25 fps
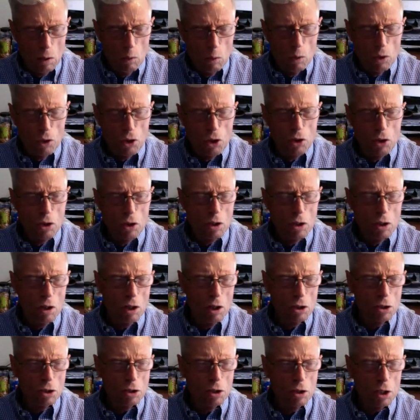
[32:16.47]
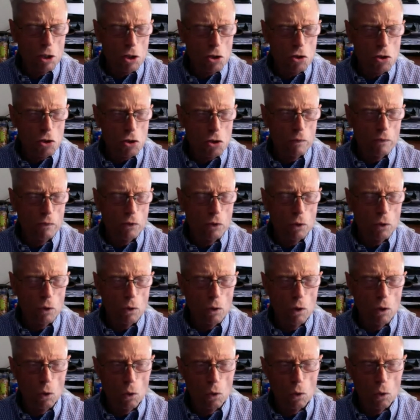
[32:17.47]
within the context of
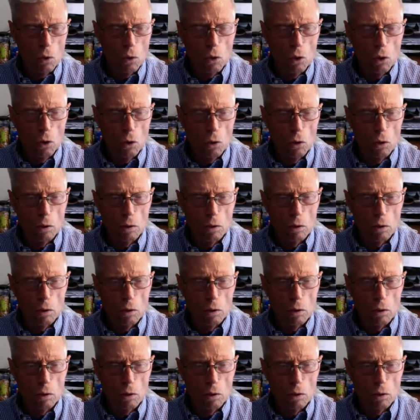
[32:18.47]
your whole